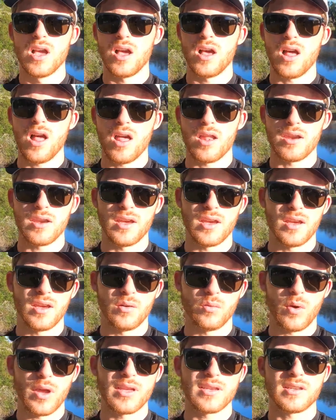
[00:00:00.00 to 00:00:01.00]

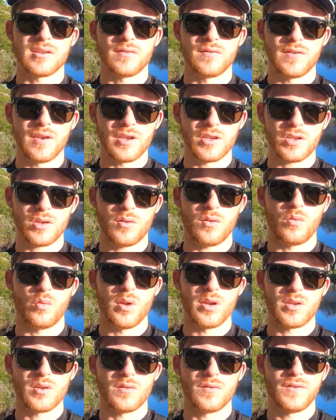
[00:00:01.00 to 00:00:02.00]
on ways to fish
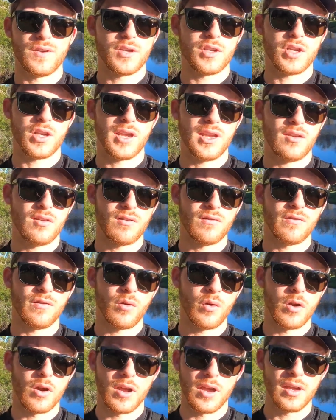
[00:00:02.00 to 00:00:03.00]
winter fishing here in
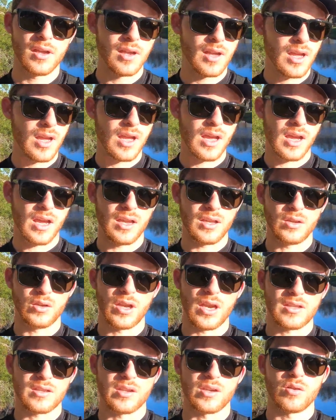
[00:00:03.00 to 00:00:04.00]
Florida, you
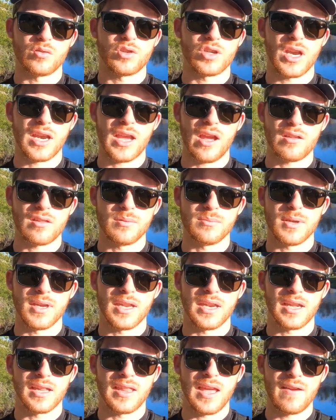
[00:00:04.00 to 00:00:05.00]
guys can go check out the
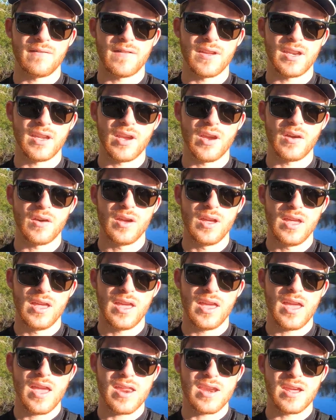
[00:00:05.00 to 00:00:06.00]
beginning of that video,
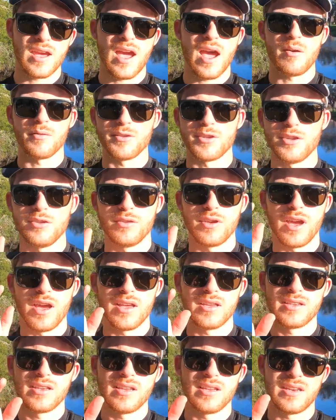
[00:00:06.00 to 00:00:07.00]
and I will see you
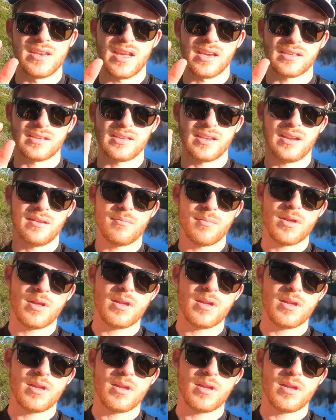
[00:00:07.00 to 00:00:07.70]
guys next time.